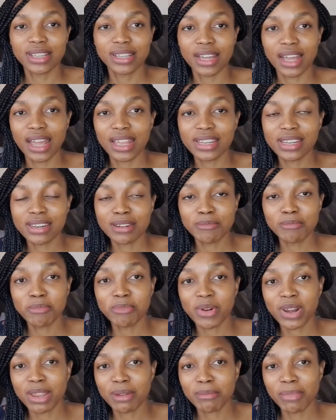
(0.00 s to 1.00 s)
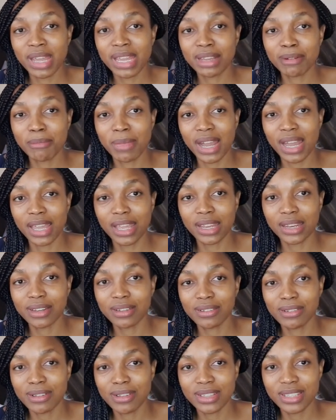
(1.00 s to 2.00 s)
I didn't bring back mine
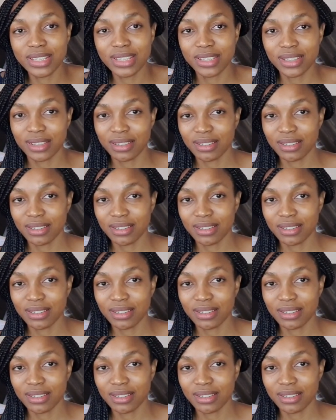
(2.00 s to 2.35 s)
because,